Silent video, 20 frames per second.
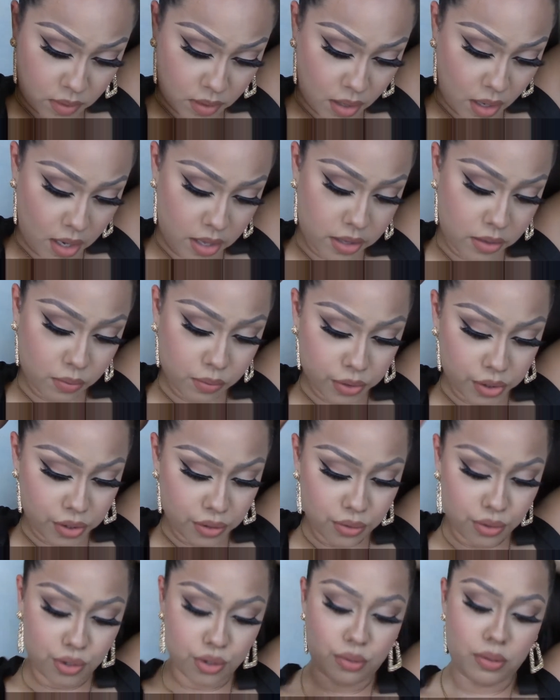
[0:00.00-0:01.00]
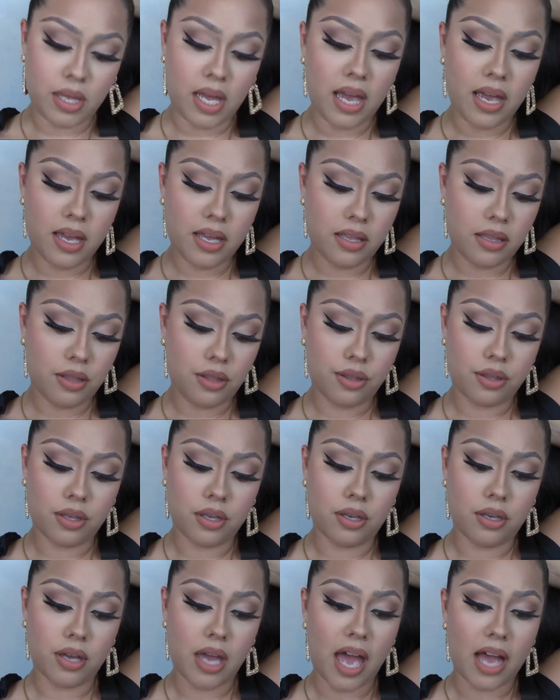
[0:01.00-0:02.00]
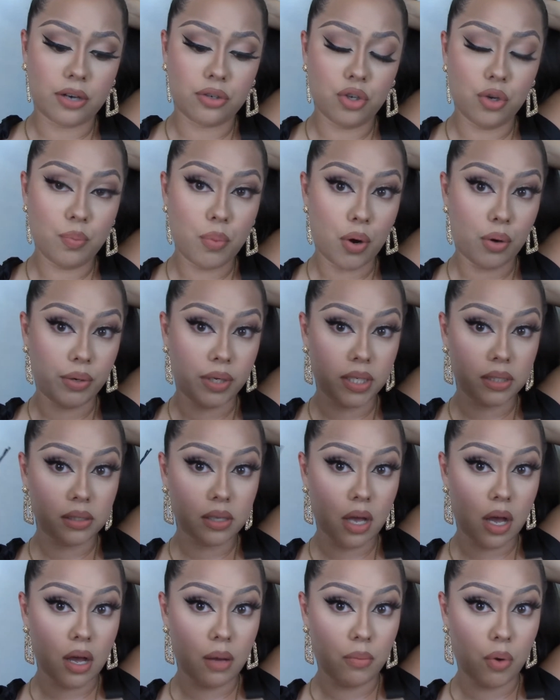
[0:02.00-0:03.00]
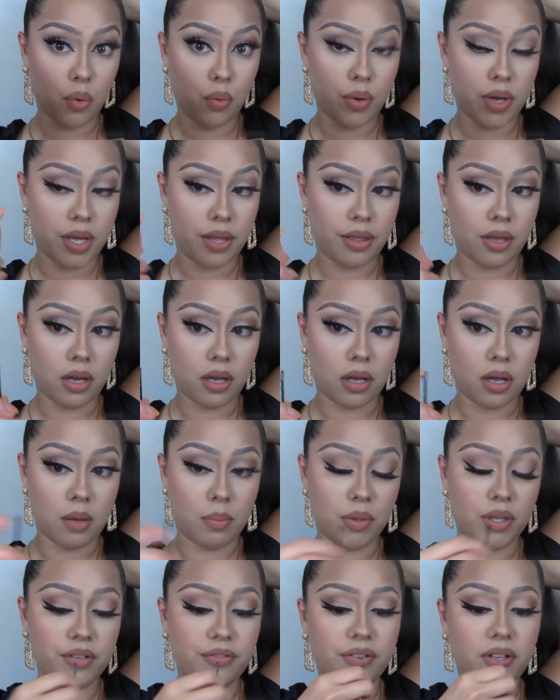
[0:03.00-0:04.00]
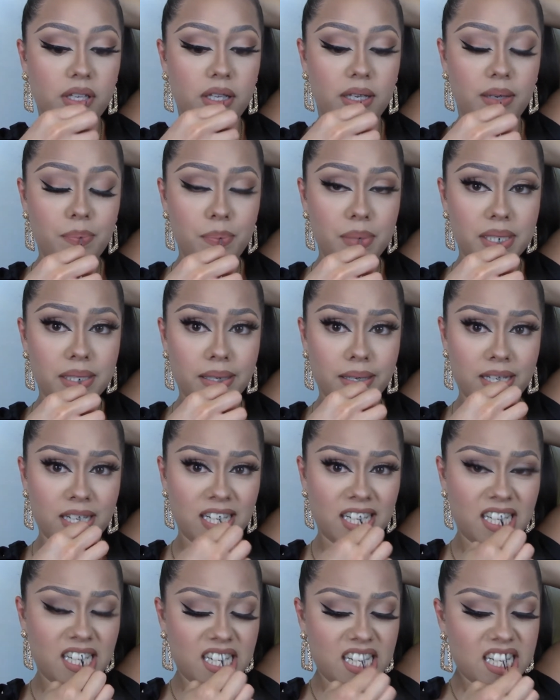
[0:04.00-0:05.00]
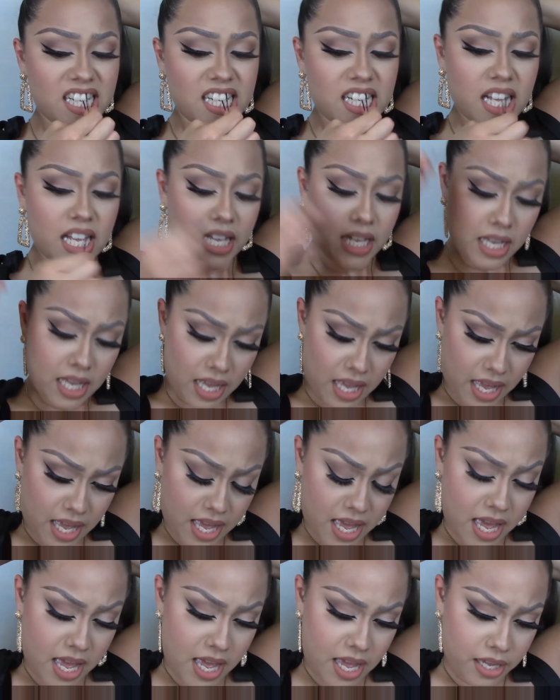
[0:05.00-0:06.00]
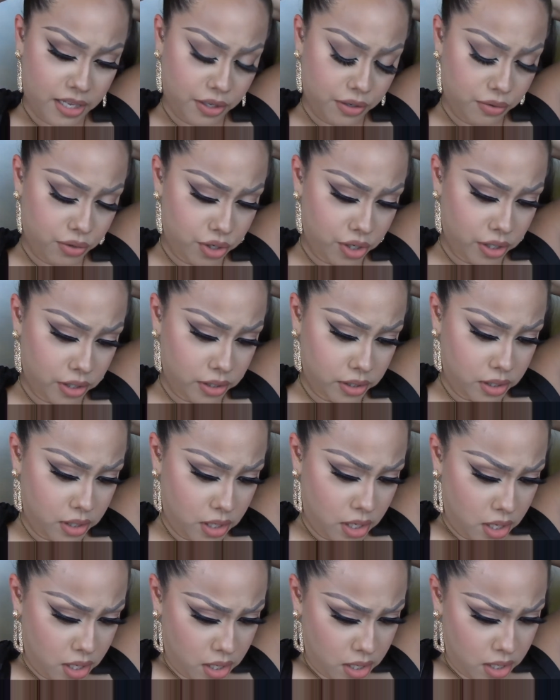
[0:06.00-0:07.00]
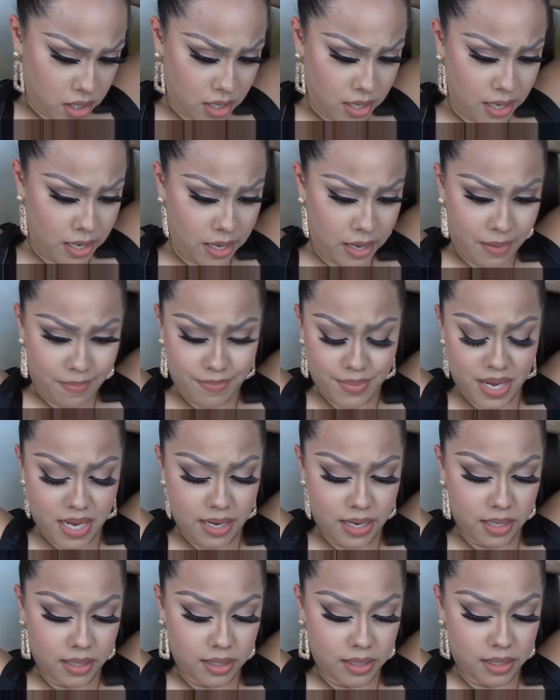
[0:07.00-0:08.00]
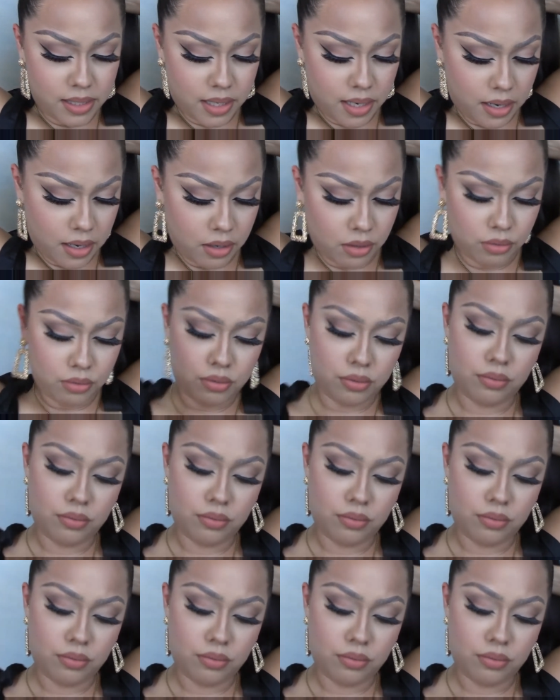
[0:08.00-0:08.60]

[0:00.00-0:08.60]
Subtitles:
And then once you do that, the actual ponies come with a couple of clips, and you just pin it down.